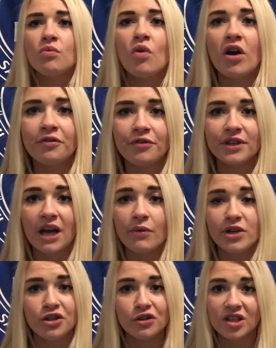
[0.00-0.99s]
why for now he
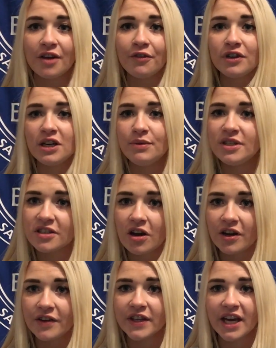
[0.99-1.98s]
should definitely be
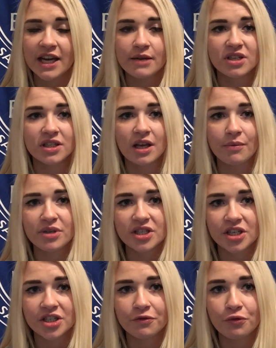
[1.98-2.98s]
starting the games in that
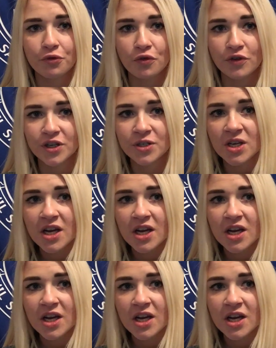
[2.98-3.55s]
position for us.